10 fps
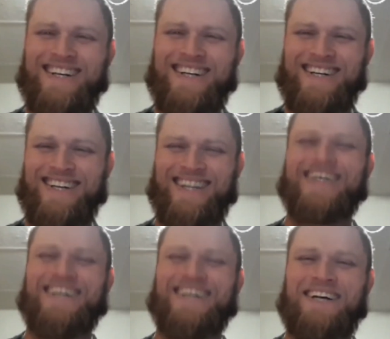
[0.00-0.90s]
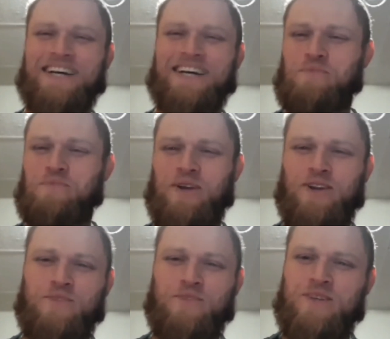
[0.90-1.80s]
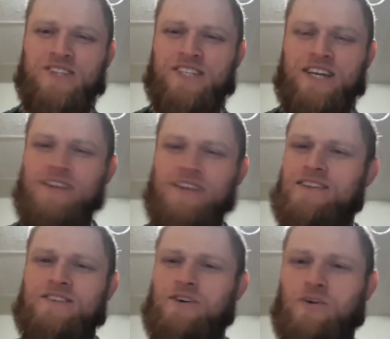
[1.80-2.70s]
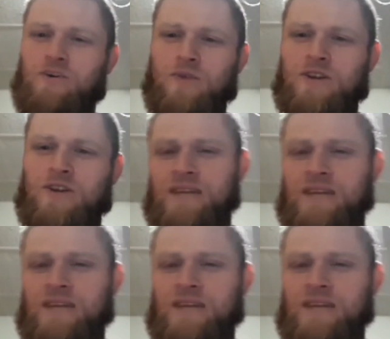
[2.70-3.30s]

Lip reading: The beard, the missing teeth, it's the whole works, man.